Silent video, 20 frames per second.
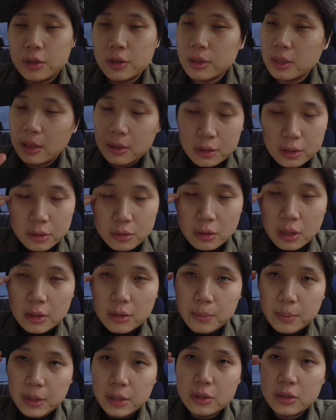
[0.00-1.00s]
I just try
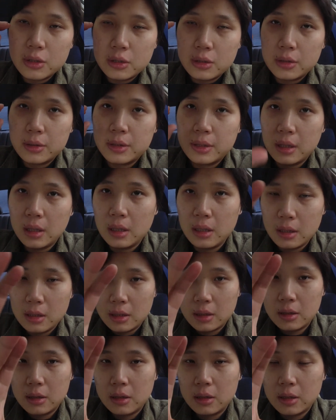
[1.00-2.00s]
to picture seeing
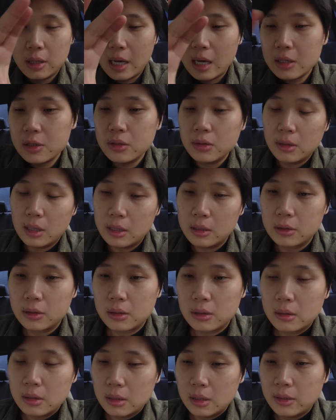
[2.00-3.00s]
the actual
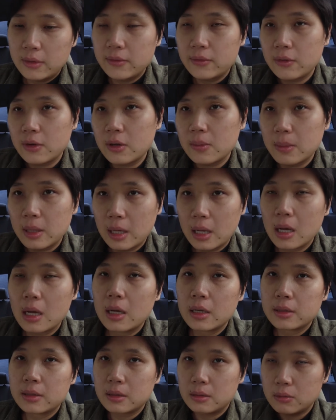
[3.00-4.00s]
letter in front of my
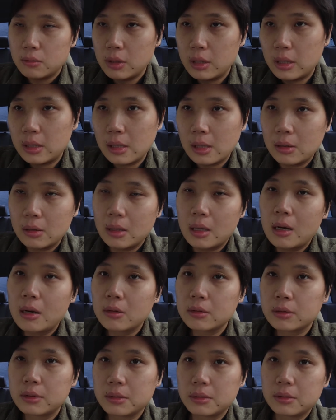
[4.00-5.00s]
eyes and read it out
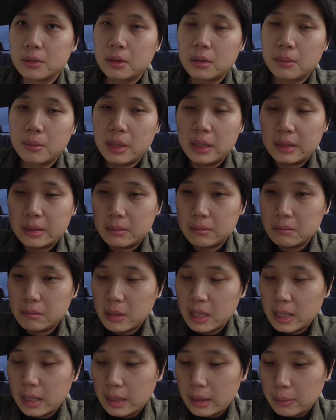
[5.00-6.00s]
loud, so my
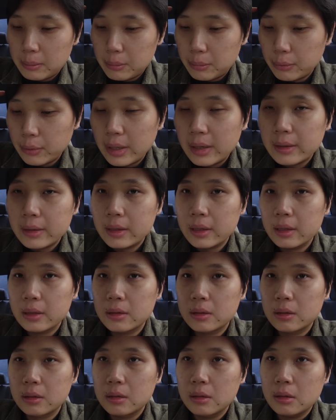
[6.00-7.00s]
brain
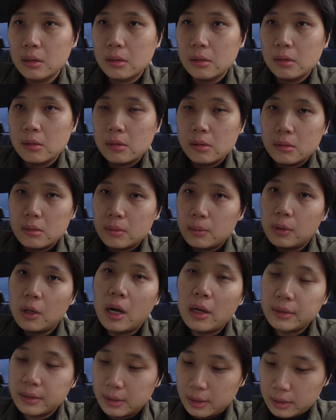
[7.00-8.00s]
can
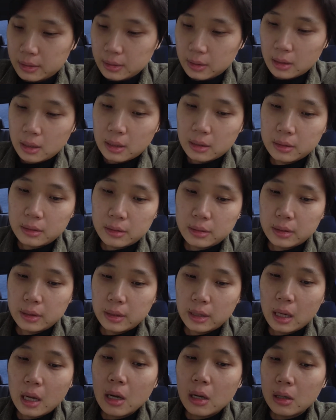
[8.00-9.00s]
process it and see
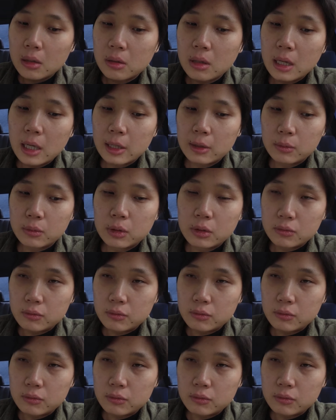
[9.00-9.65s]
how I would